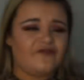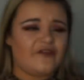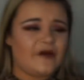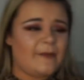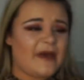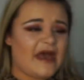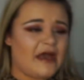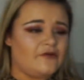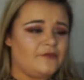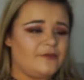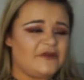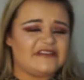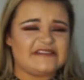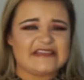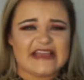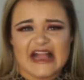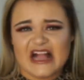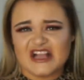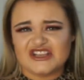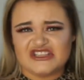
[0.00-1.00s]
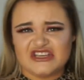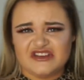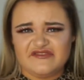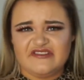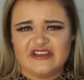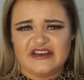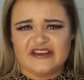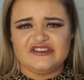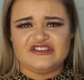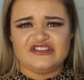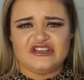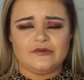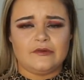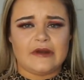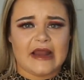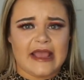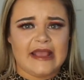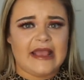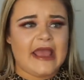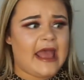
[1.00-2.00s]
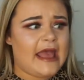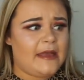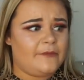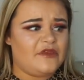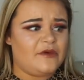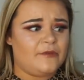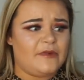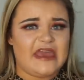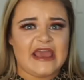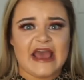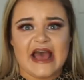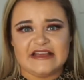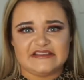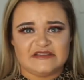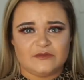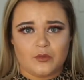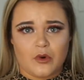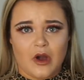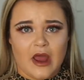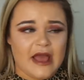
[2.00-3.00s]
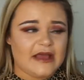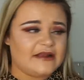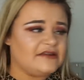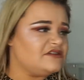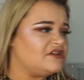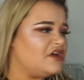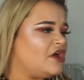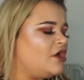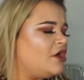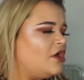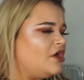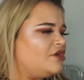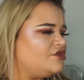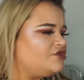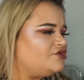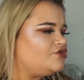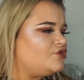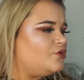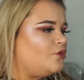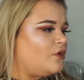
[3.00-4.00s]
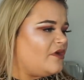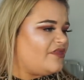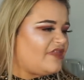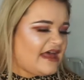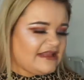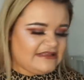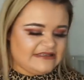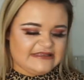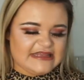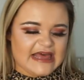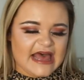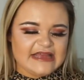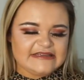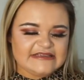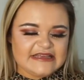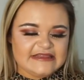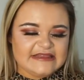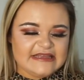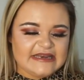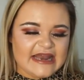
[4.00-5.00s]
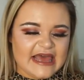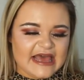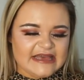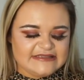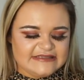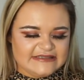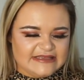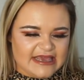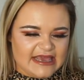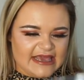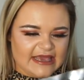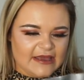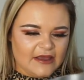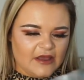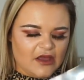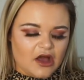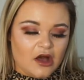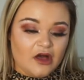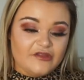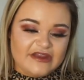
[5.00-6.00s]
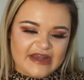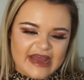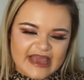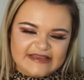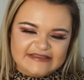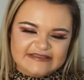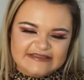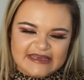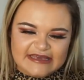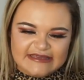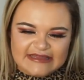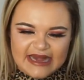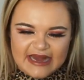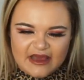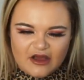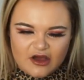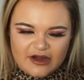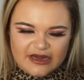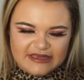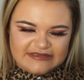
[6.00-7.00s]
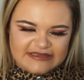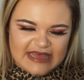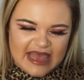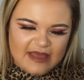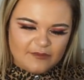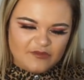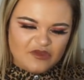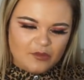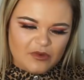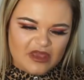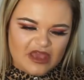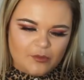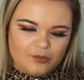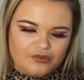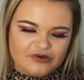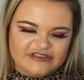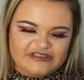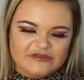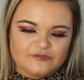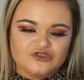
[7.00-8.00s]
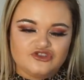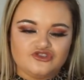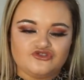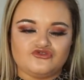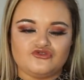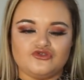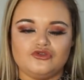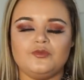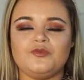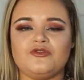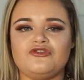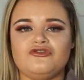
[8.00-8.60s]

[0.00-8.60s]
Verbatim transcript: for a pound because I actually really do like M U A as a brand. So that's that. And the last thing, or the next thing that I got, is the M U A Prism Strobe